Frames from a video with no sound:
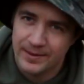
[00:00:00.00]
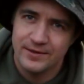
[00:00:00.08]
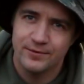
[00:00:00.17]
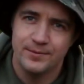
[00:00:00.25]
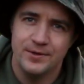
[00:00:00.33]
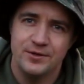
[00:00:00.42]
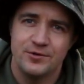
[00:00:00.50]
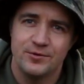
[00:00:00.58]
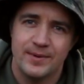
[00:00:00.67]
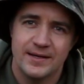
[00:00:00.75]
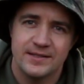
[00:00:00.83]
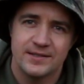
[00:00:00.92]
bait from
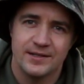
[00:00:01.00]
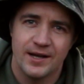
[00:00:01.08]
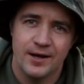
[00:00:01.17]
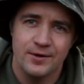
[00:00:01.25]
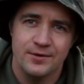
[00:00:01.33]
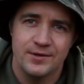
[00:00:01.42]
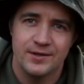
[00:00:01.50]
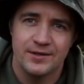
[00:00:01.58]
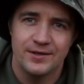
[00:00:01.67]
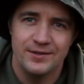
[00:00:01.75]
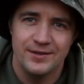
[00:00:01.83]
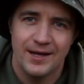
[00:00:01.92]
Nutrabaits, the code, a
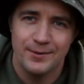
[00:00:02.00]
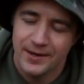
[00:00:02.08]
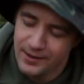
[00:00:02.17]
good going